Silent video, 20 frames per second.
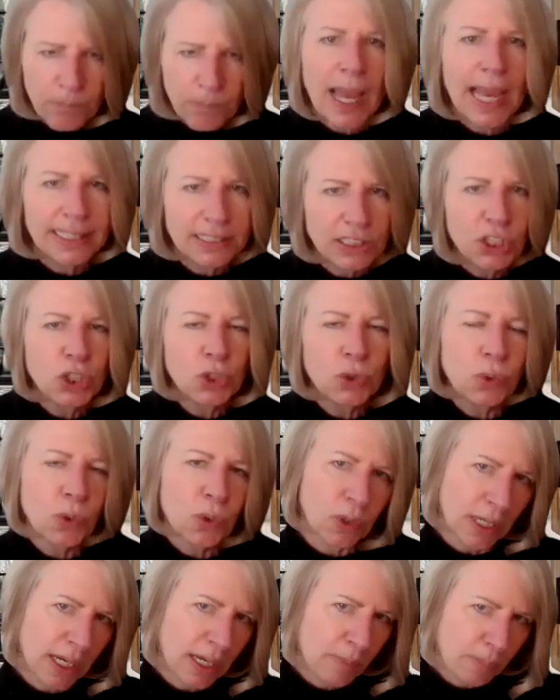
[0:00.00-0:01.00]
has a
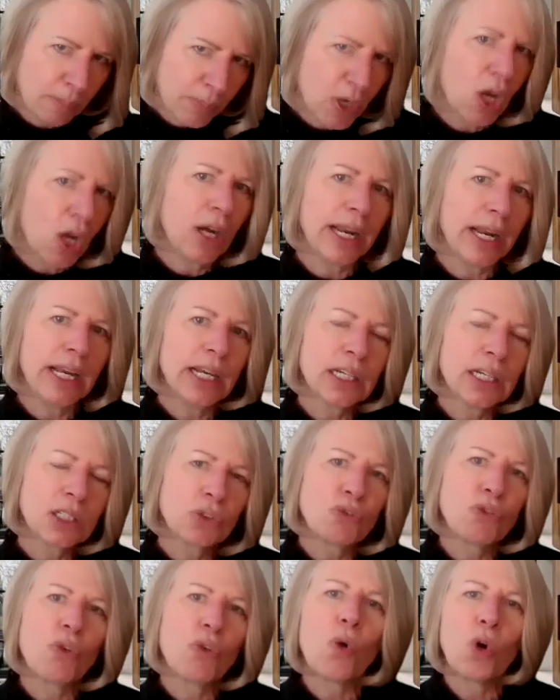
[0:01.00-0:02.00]
new
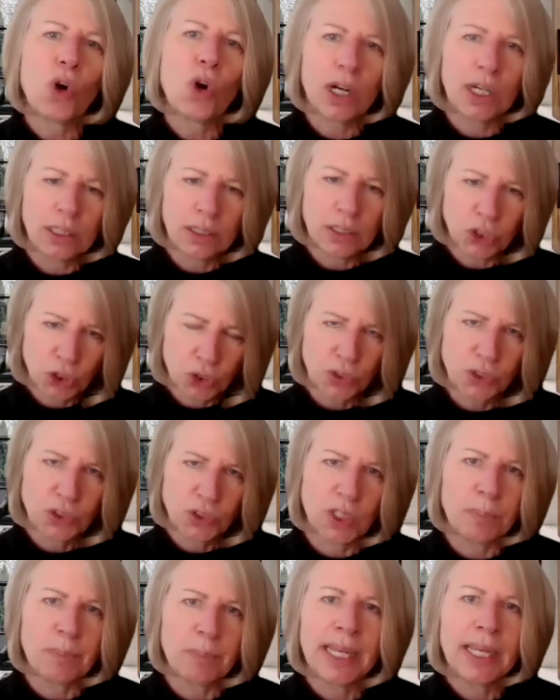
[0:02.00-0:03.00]
product for the
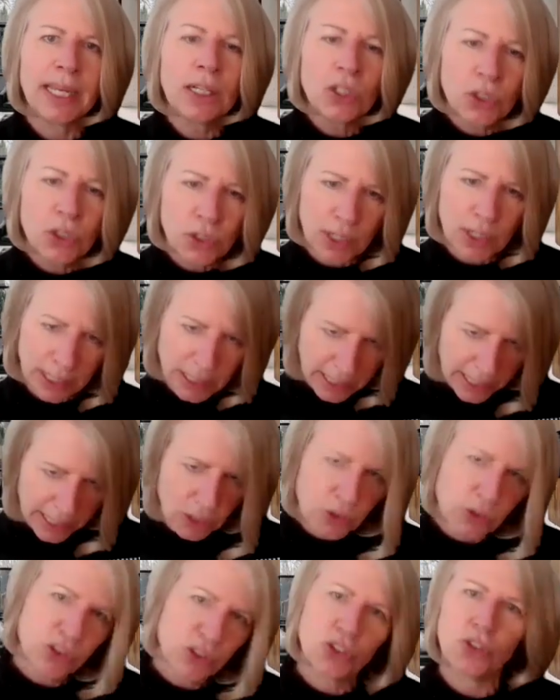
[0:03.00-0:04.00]
short-term
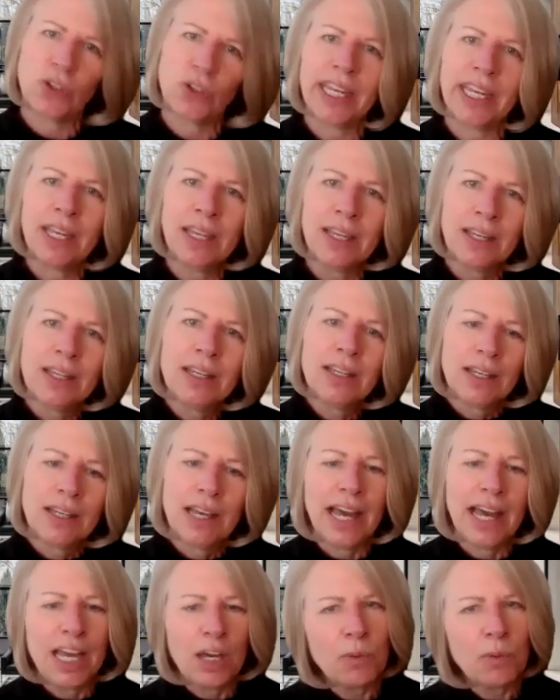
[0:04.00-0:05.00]
industry.
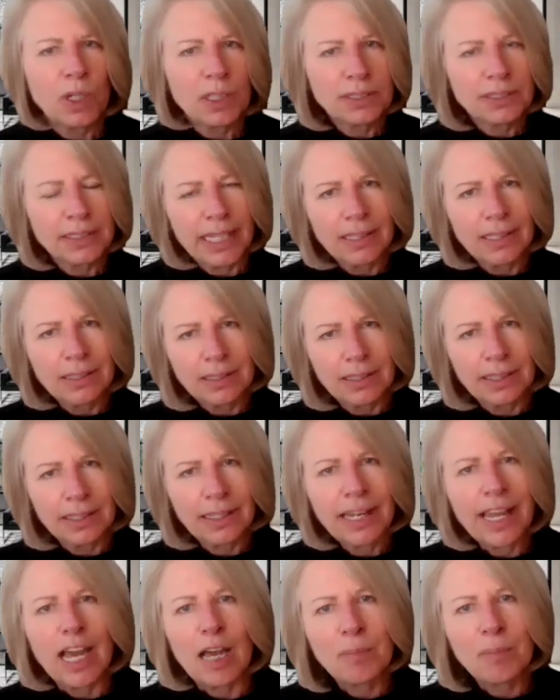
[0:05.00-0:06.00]
I was at the
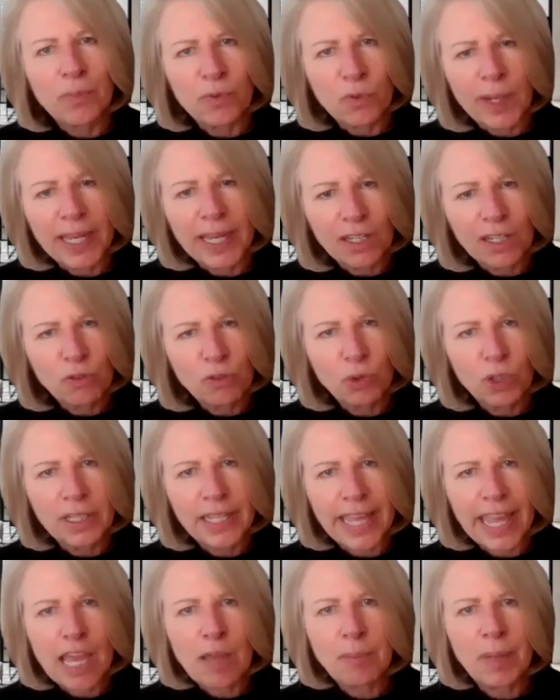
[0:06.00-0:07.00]
club waiting for
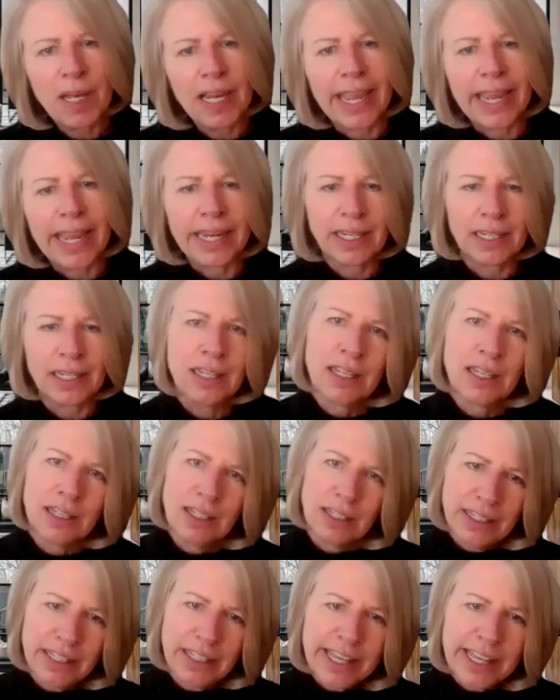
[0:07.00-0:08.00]
the airplane.
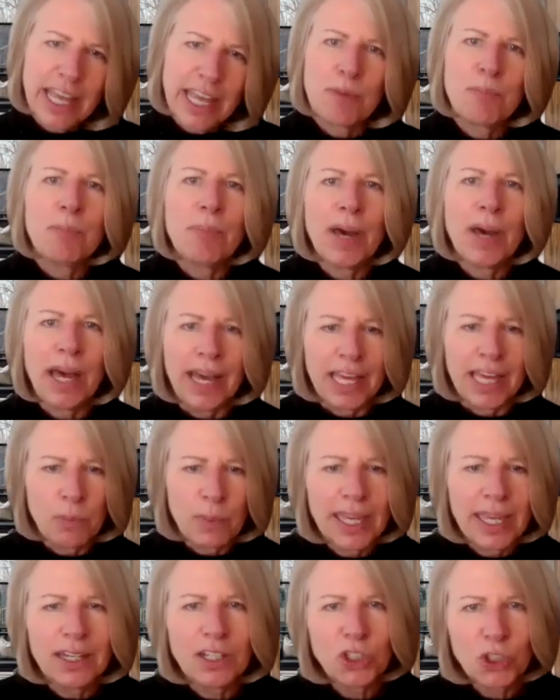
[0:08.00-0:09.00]
He came by.
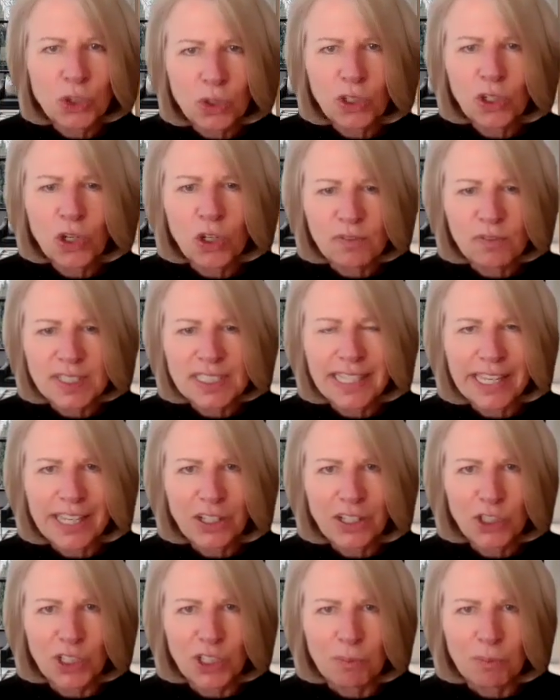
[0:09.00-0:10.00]
We had a short
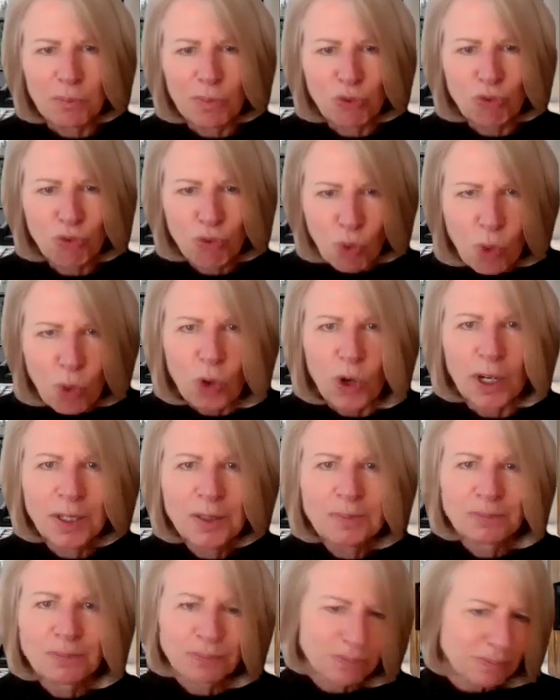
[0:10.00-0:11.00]
conversation
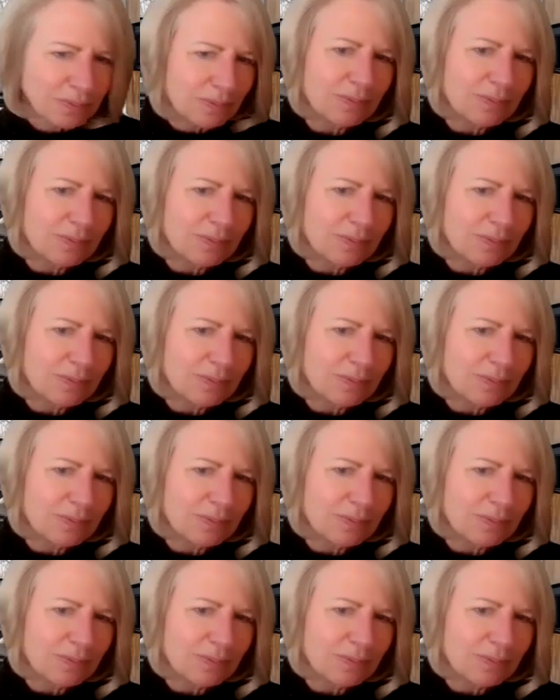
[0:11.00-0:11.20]
before.